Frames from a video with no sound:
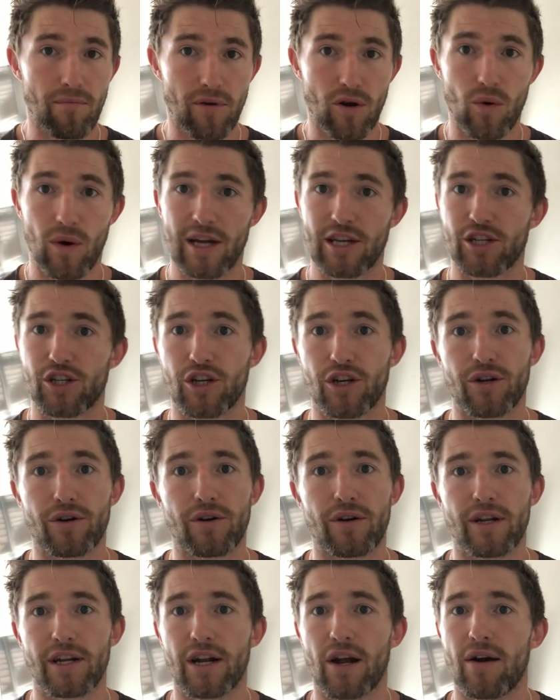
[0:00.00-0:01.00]
question,
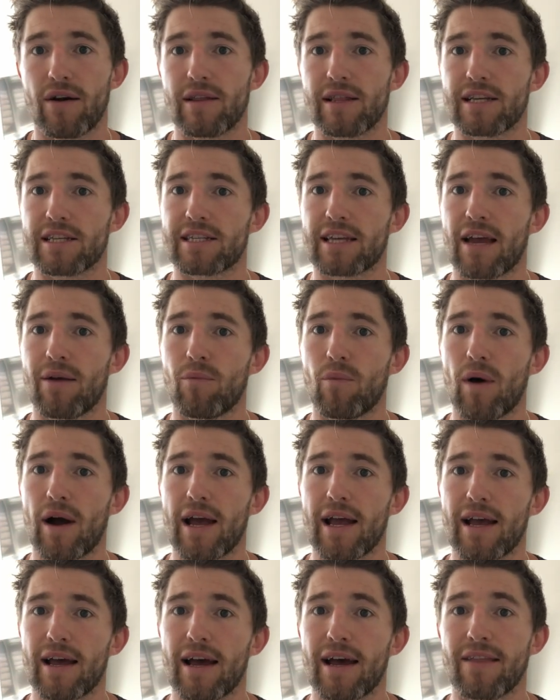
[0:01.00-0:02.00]
in the same
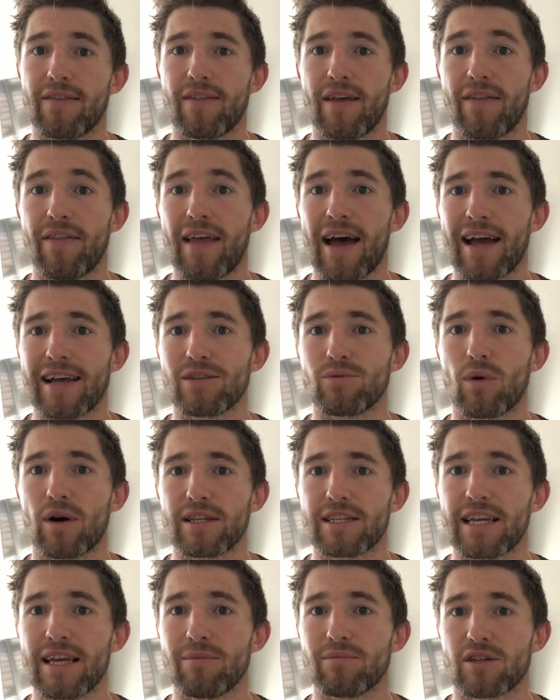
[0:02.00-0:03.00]
way, and that is why
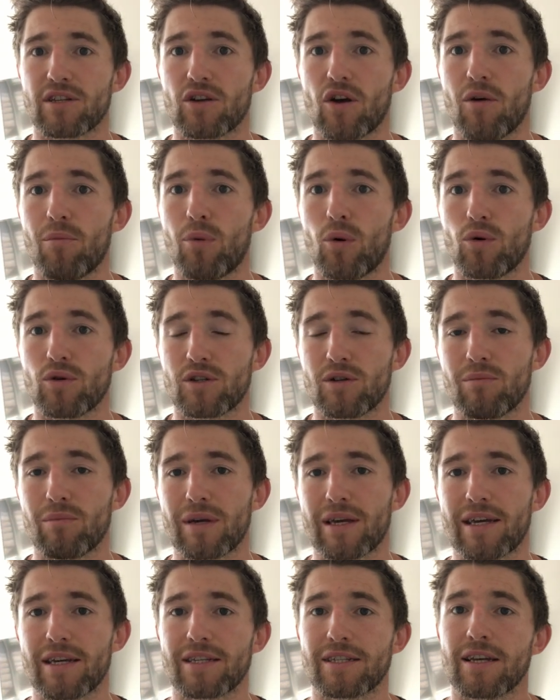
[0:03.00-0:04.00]
teams are so important,
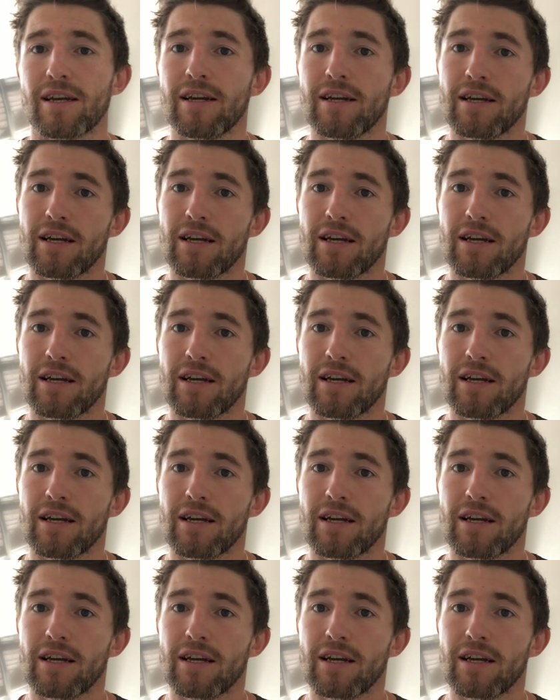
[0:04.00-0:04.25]
because